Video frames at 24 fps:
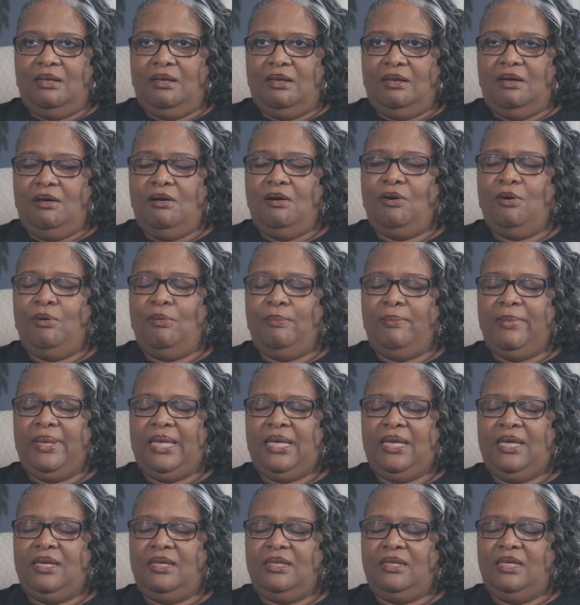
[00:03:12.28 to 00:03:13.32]
Oh
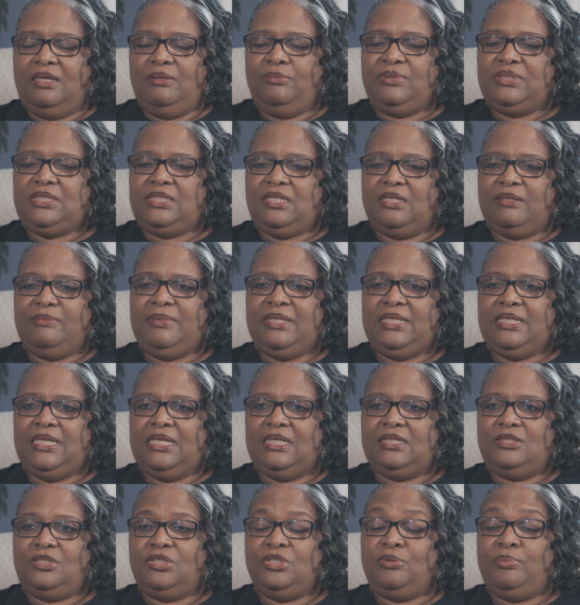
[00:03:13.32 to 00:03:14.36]
man, it was something
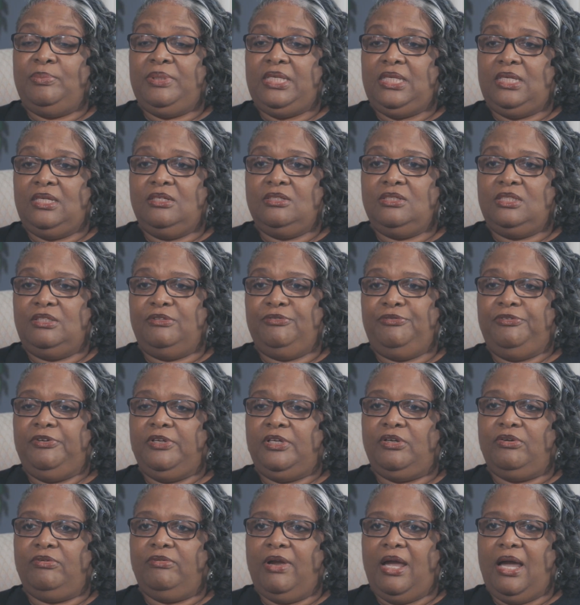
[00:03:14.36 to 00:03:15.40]
that took me years to
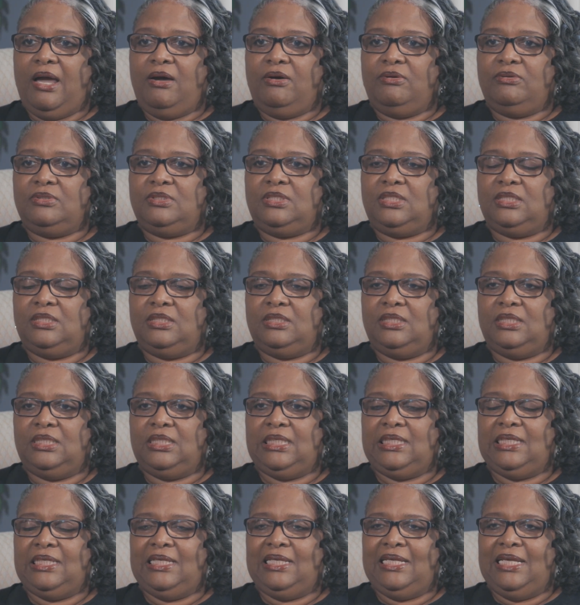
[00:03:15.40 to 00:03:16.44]
figure out,
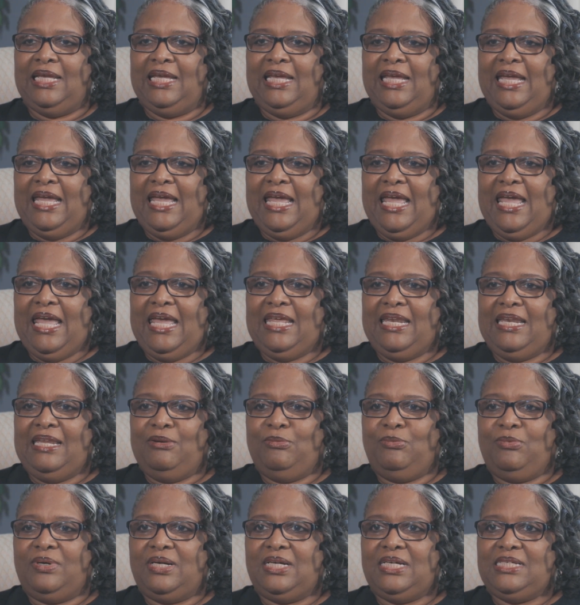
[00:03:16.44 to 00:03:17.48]
and
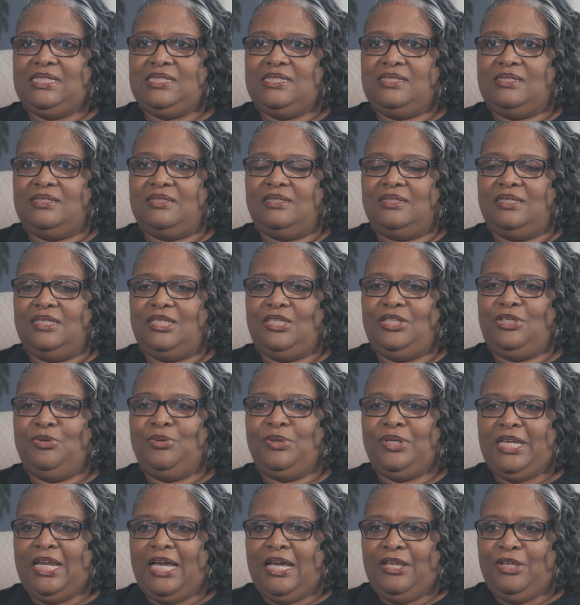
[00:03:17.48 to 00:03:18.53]
it was, you
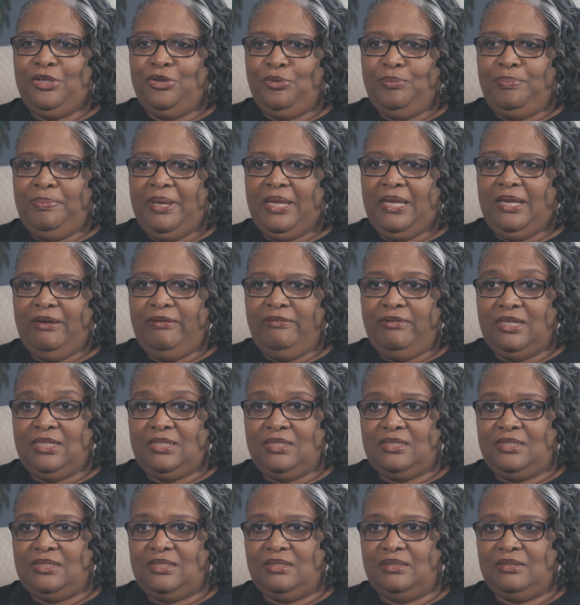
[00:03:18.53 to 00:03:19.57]
are not your
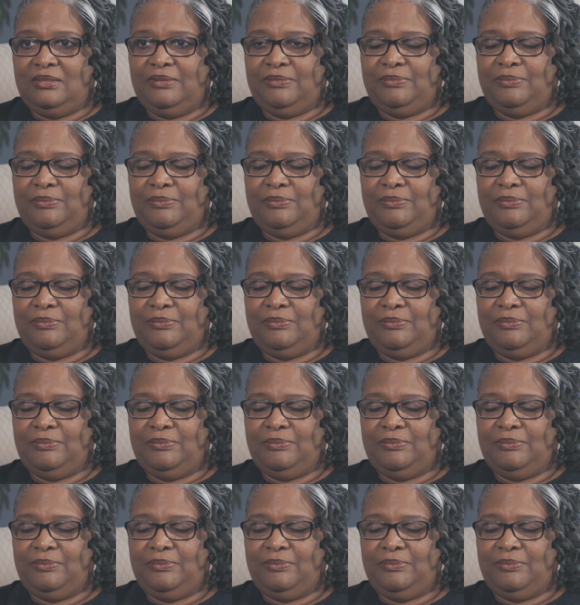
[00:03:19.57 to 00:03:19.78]
parents.